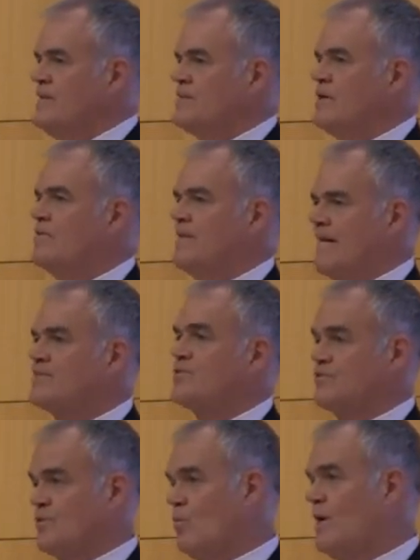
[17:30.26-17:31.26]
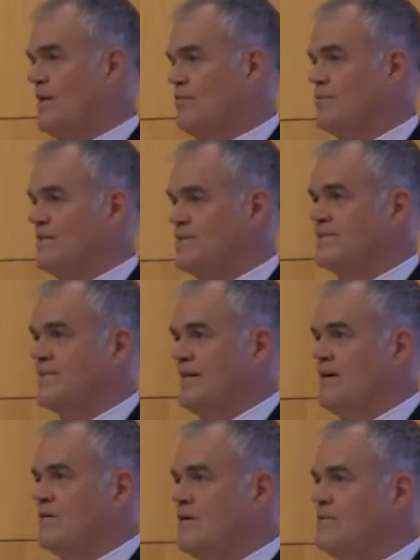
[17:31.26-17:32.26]
So that's one of the reasons that
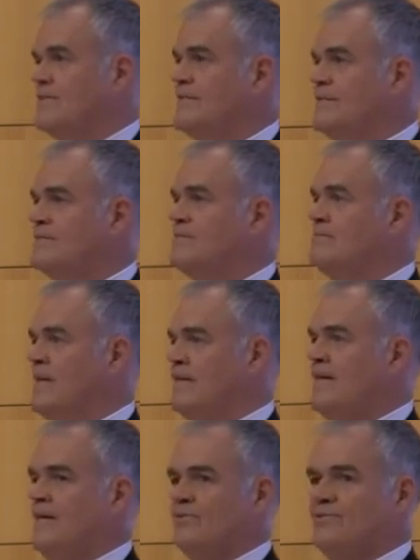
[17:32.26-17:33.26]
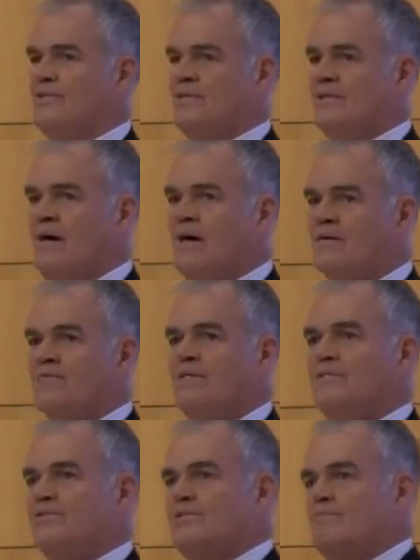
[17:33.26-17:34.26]
Alcoa didn't make can sheet in
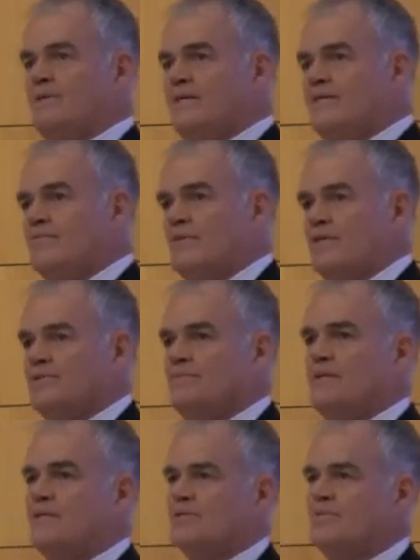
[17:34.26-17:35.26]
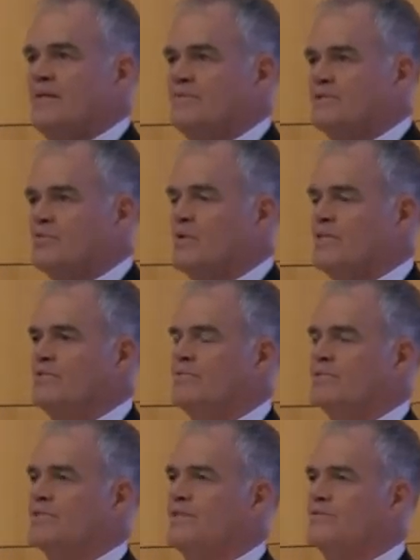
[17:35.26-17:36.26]
Hungary and ship it into Russia, because we'd have a
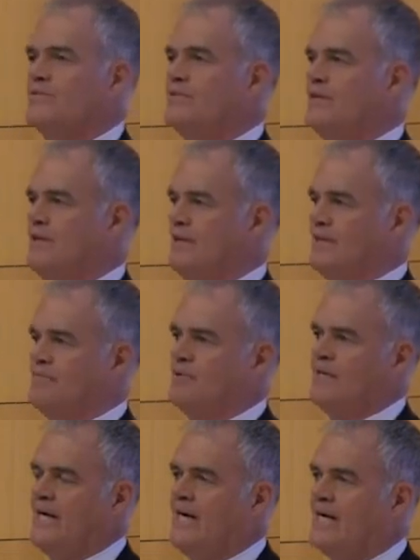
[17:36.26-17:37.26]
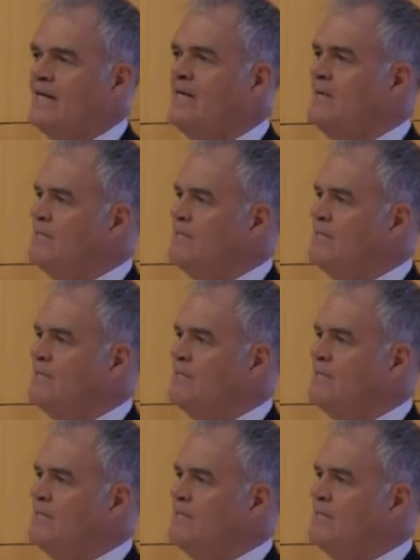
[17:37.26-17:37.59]
22% duty on it, pretty high.